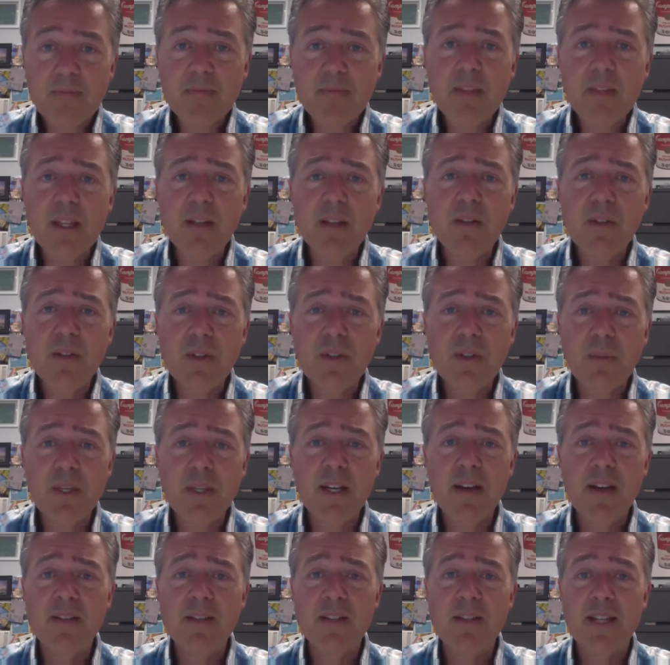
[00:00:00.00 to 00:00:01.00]
So
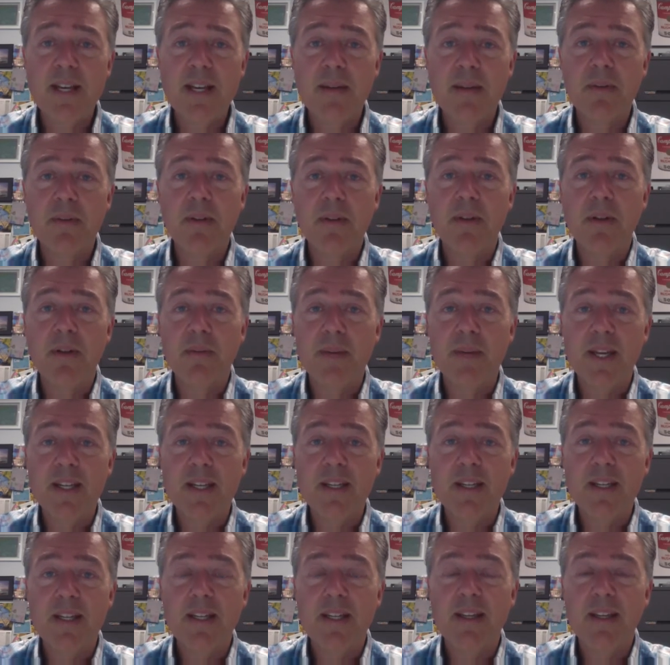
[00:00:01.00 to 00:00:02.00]
because of that,
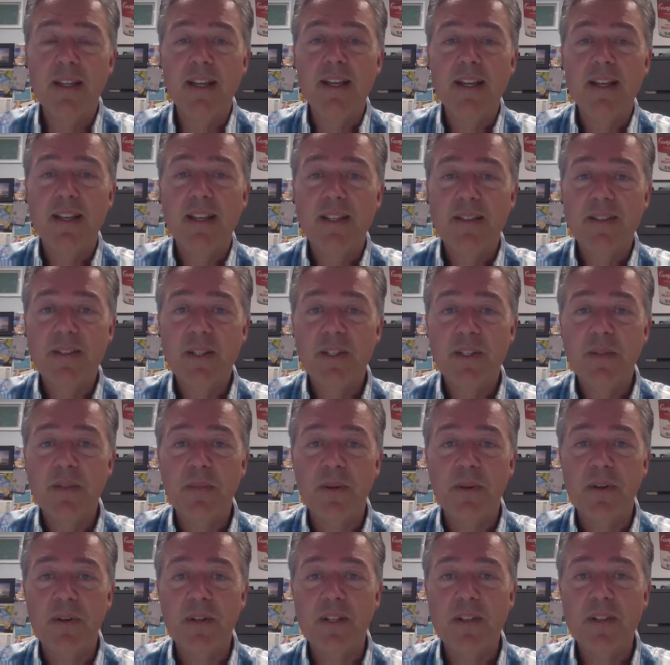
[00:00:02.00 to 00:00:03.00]
humanity is
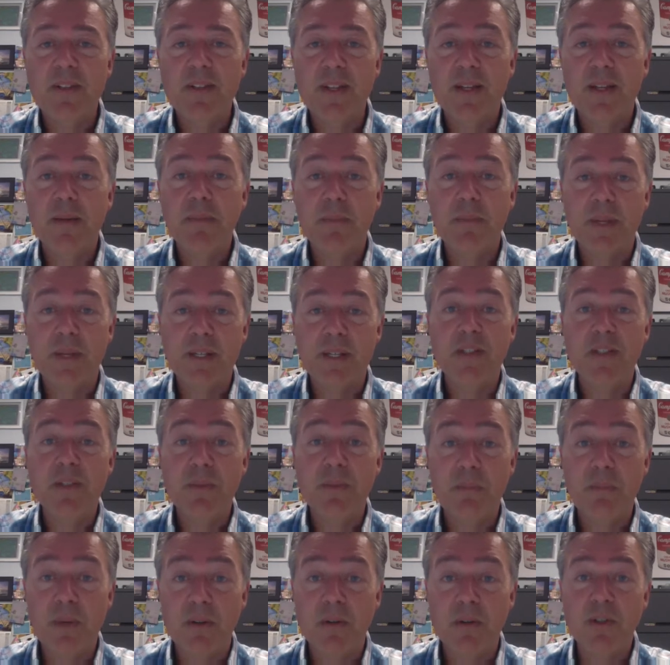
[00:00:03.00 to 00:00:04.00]
experiencing a big
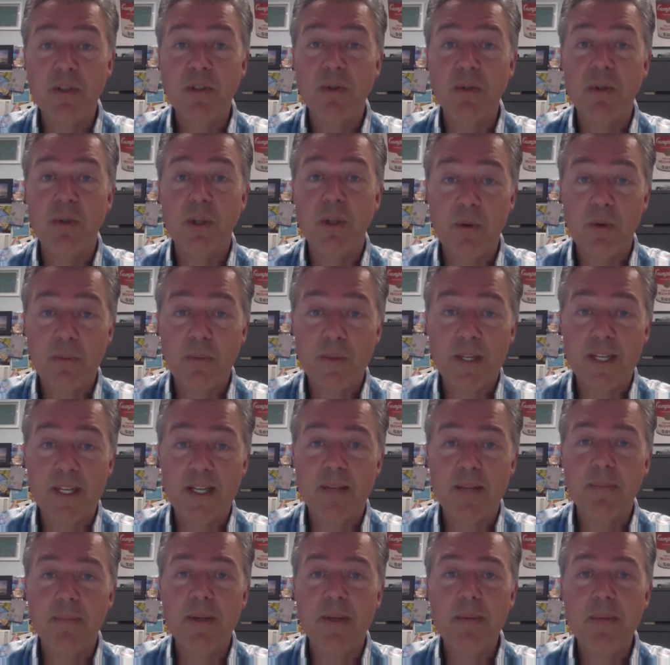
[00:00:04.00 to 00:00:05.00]
spiritual
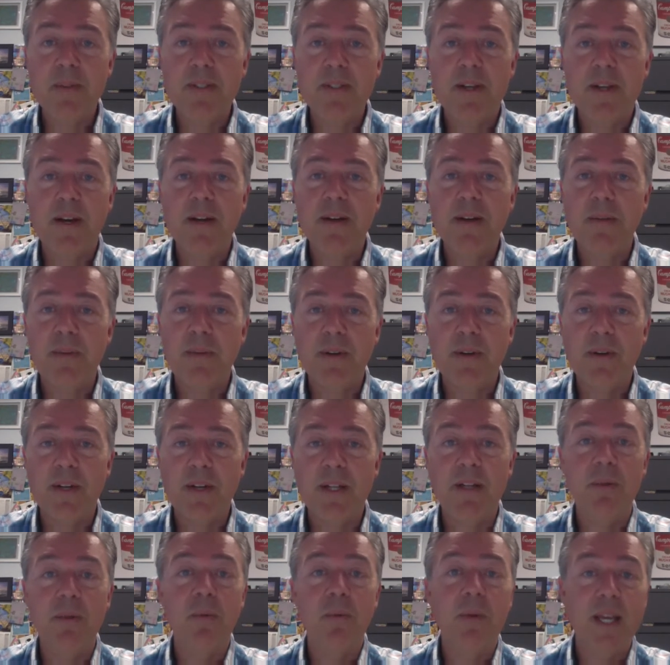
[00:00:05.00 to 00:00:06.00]
opening. And people talk about
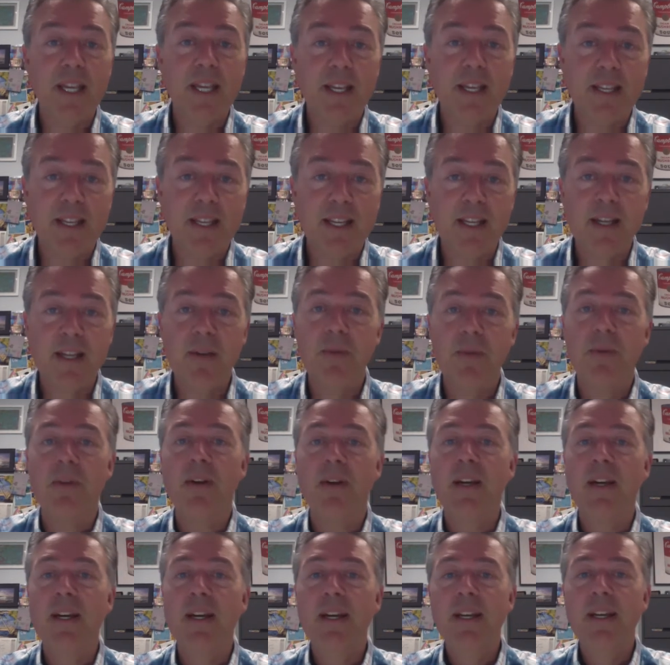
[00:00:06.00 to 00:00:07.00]
an awakening, or,
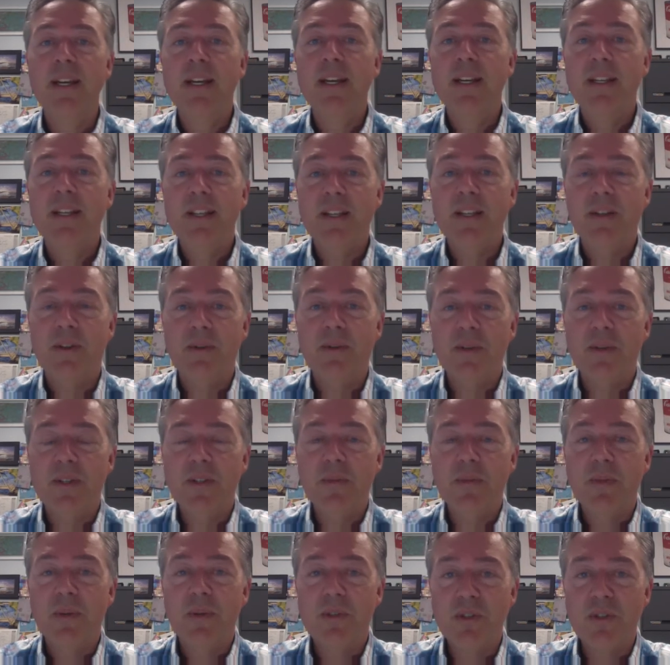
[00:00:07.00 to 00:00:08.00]
a
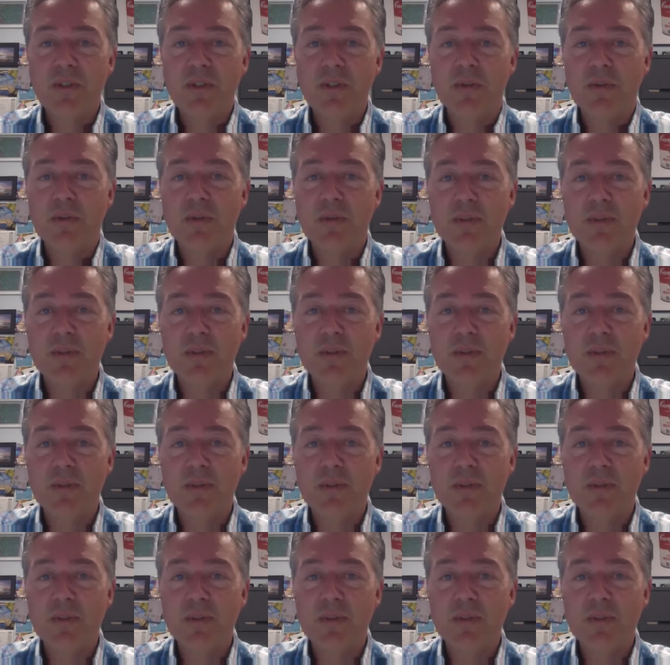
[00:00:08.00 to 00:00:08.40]
spiritual